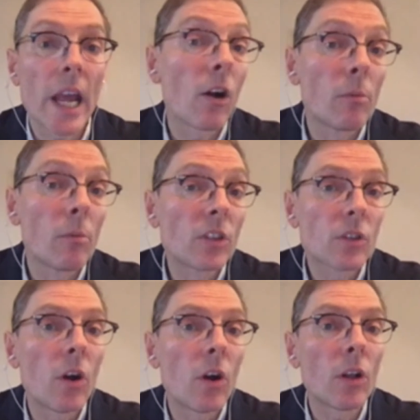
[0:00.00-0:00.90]
almost
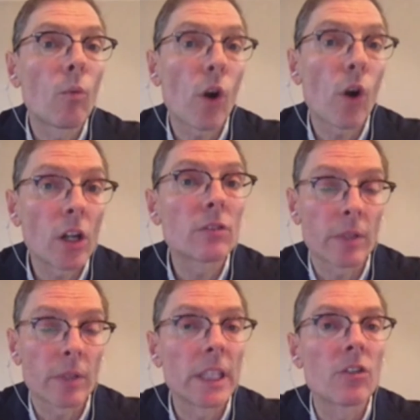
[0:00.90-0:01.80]
all world
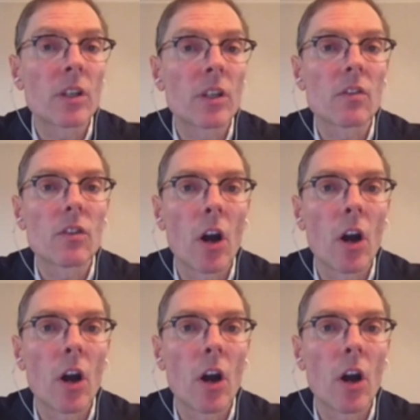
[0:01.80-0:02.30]
religions,